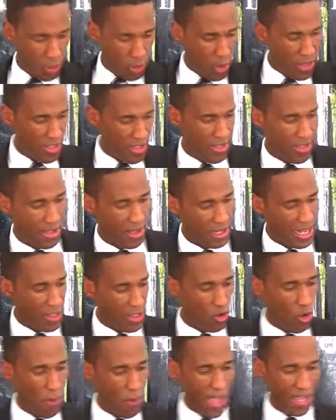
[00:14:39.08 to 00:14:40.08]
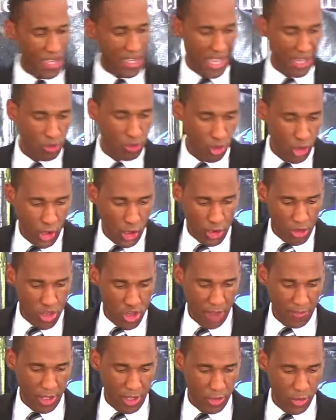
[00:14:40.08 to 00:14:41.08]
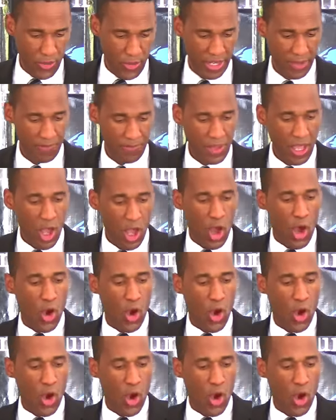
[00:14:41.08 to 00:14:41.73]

Notice, let's go back again to Luke chapter 3.